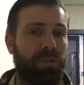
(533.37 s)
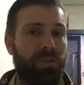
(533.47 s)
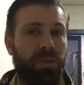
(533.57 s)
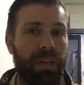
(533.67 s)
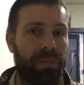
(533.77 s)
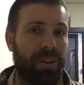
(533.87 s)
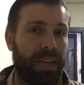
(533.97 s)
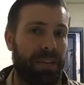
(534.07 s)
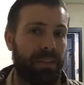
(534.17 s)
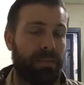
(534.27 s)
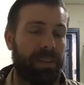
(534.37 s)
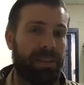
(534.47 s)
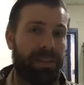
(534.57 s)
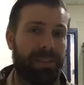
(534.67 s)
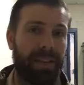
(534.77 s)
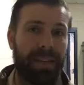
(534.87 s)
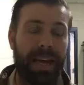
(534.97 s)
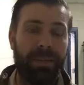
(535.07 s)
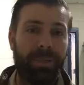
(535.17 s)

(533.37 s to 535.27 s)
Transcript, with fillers: doing evening estimates, things like that.